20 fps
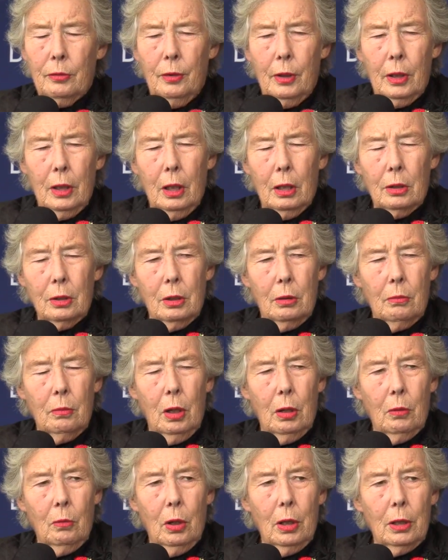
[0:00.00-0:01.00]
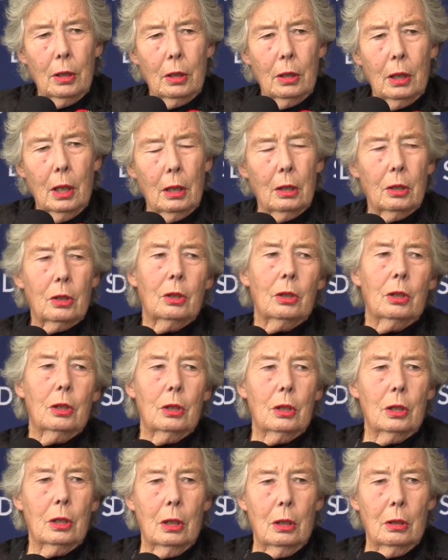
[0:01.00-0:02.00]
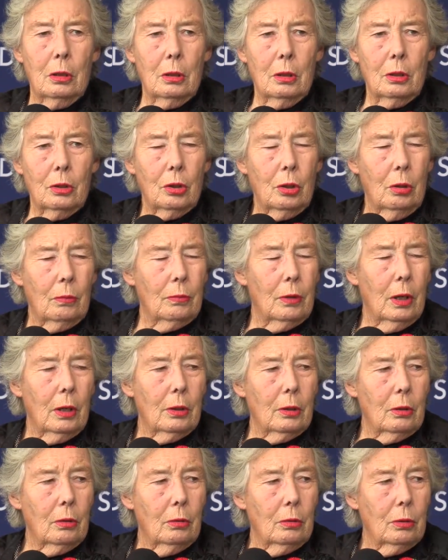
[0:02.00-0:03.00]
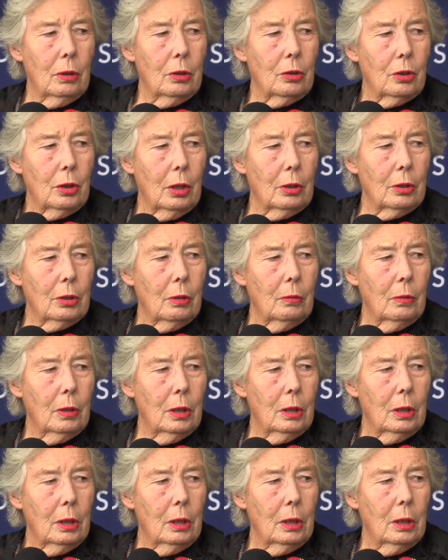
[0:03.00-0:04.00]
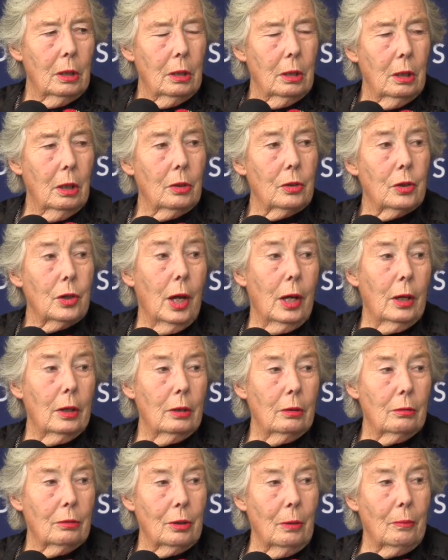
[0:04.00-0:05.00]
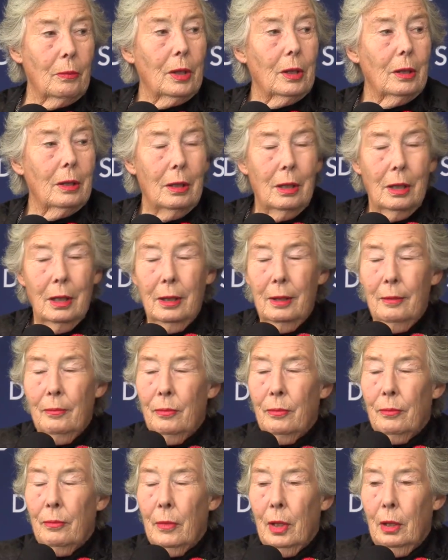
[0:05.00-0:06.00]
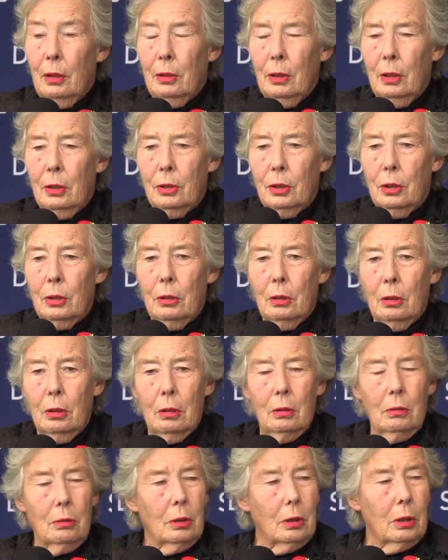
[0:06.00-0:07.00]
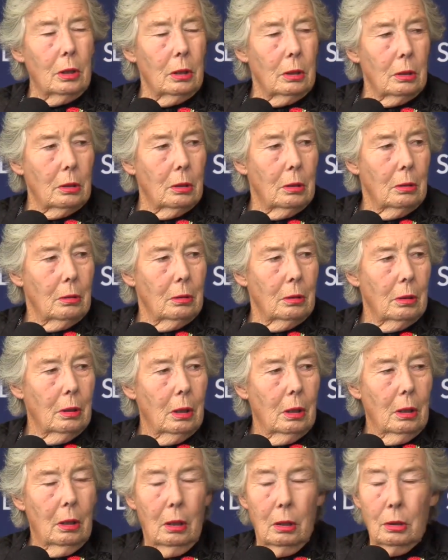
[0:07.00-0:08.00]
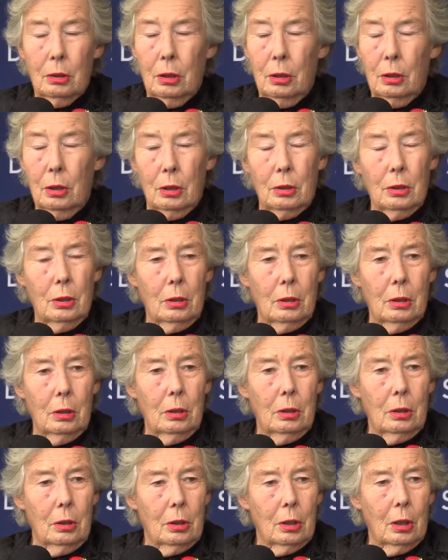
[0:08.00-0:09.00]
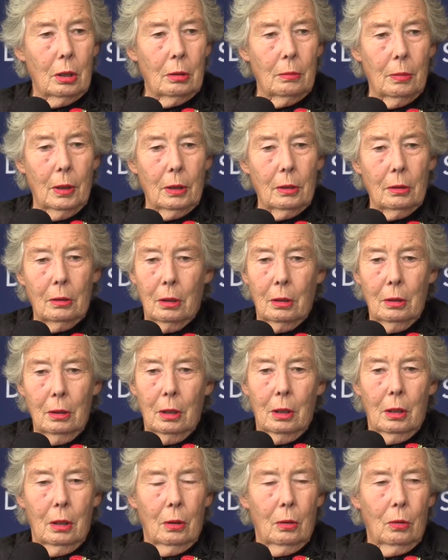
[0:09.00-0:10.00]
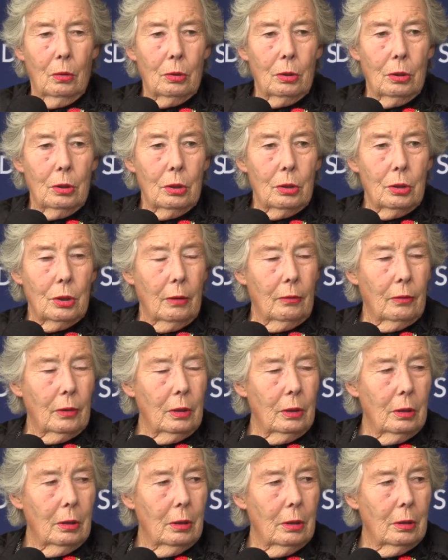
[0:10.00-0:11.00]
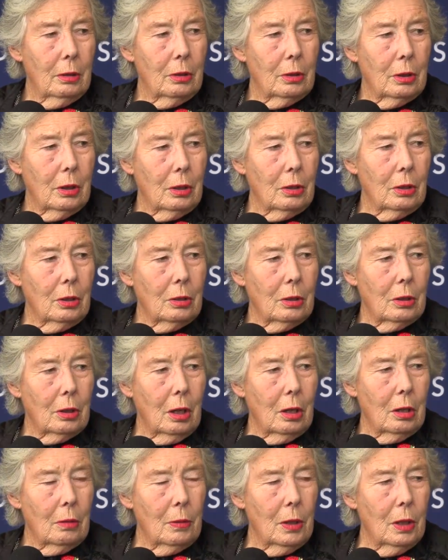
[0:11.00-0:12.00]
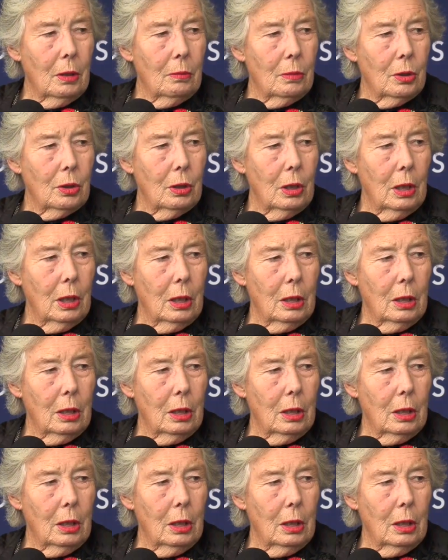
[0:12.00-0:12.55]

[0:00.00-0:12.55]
I said, "Why did that shop round the corner shut so early last night or something?" And they said, "Oh, did it?" I said, "Yes, it did. It shut about 6:45. It says it's going to be open till 8.